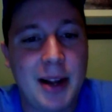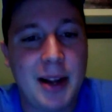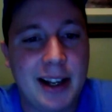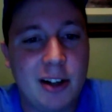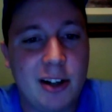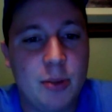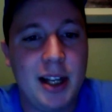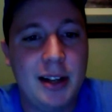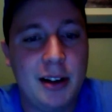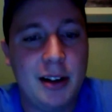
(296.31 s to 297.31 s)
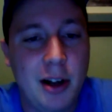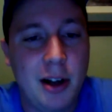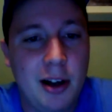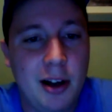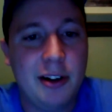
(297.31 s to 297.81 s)
I think it'll be
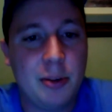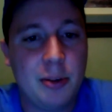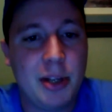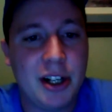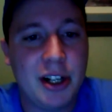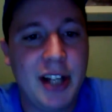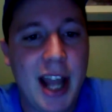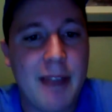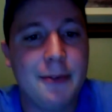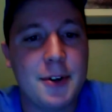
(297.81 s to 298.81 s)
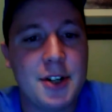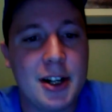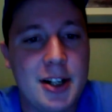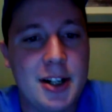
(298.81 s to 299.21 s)
it'll be a good game for sure.